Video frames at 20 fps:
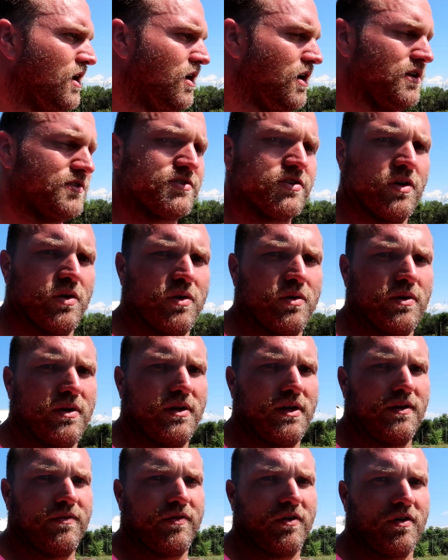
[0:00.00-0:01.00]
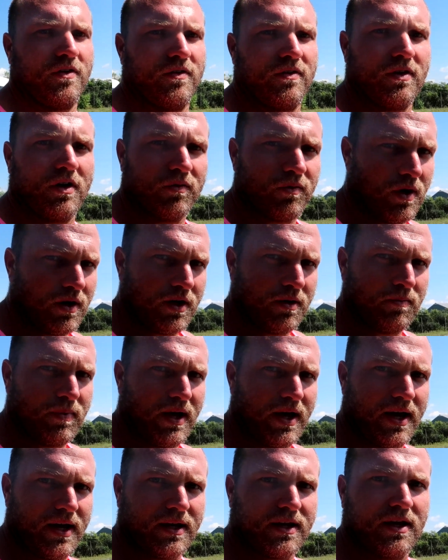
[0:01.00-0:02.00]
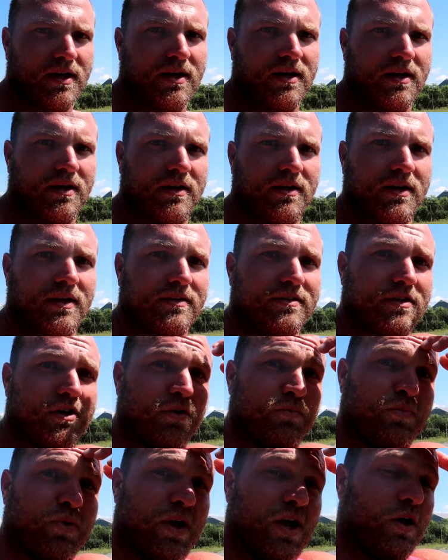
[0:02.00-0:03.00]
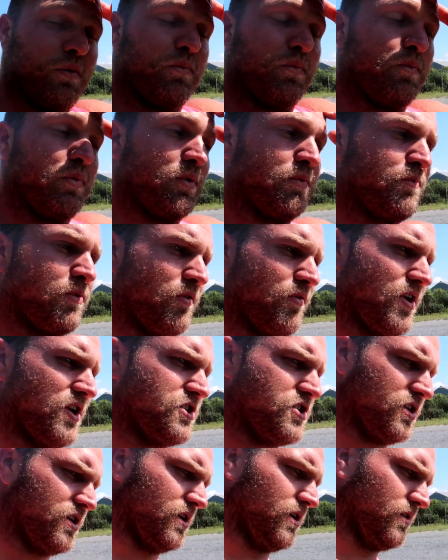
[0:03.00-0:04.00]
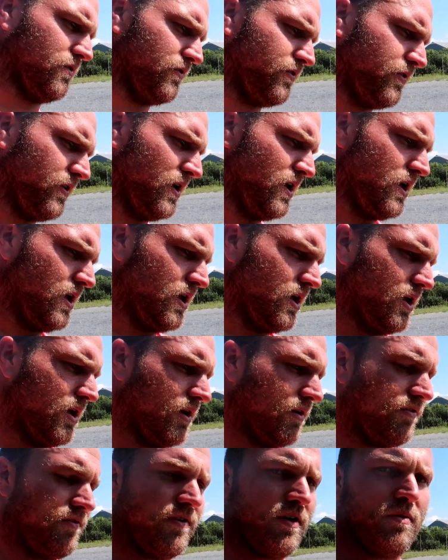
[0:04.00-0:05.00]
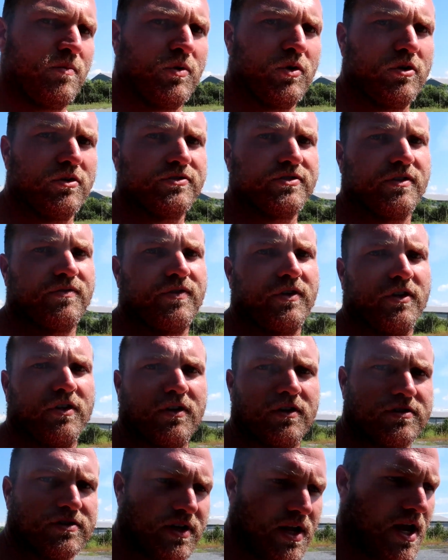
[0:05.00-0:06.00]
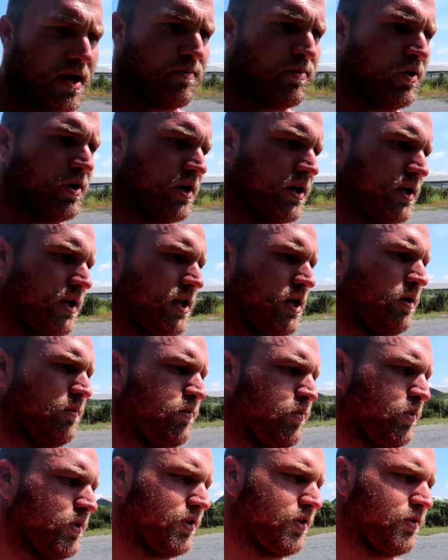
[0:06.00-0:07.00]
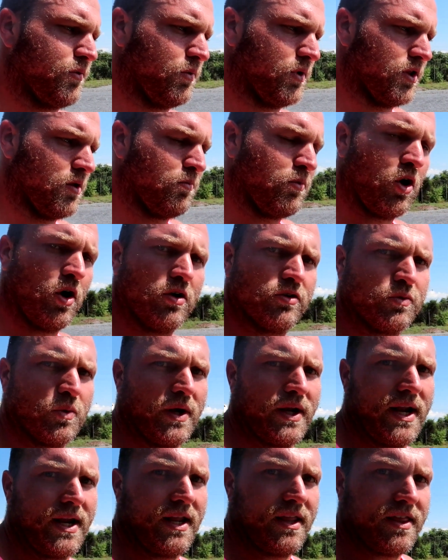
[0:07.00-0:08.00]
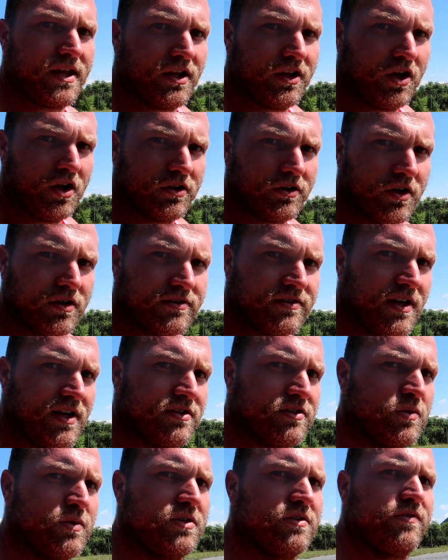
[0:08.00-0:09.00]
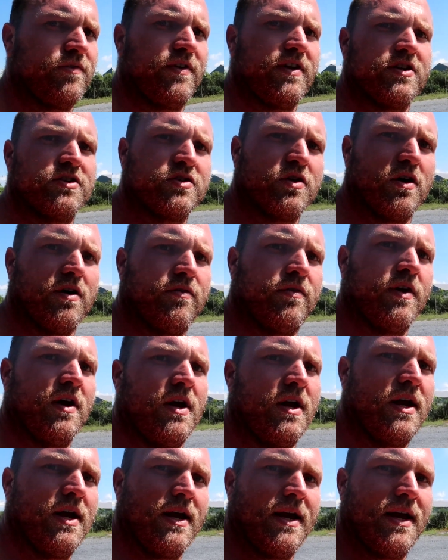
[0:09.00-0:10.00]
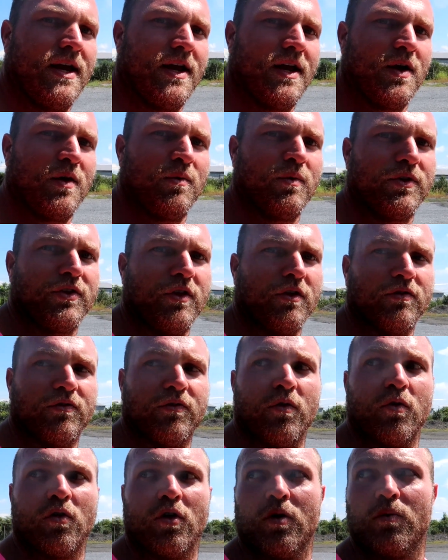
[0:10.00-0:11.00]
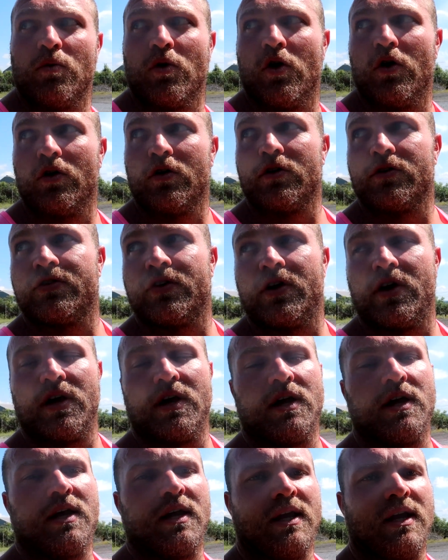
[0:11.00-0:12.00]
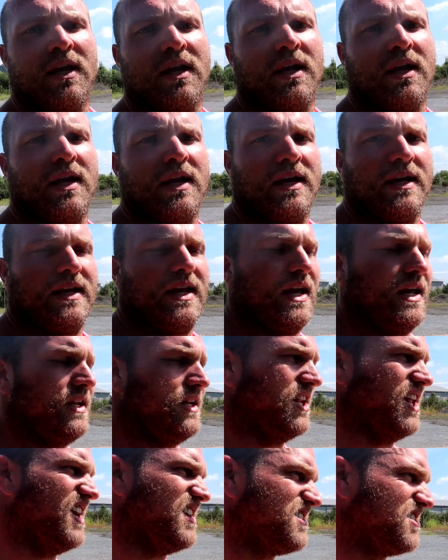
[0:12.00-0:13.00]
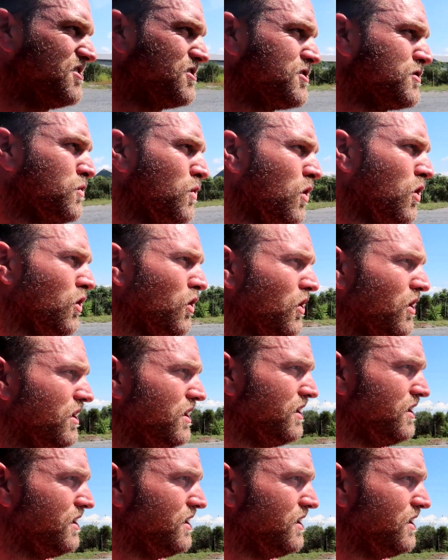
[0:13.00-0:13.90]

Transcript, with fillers: Also, if you're a running back, it could help with prevention of, of fumbles. If you're a snapper, it can help with when the ball's wet, anything along those lines. So we just finished off with those forearm rollers, getting nice and swole.